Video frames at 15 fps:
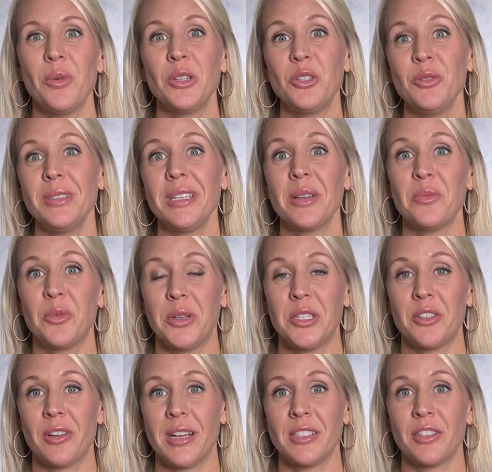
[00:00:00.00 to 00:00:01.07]
When choosing a
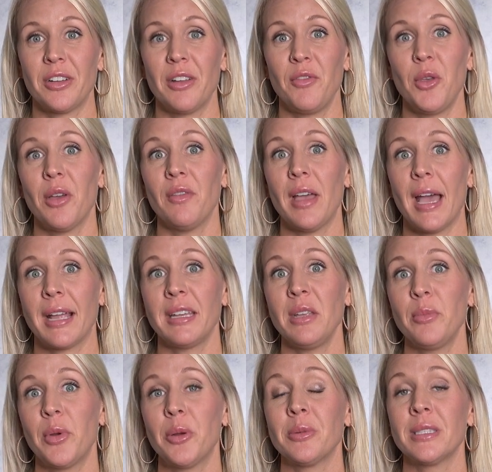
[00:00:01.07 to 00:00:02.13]
moisturizer, if you have
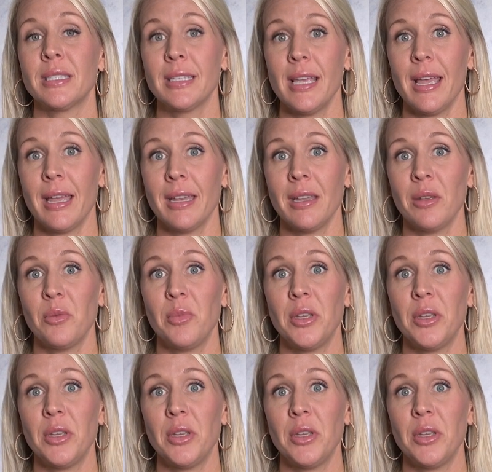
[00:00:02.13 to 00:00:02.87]
acne-prone skin,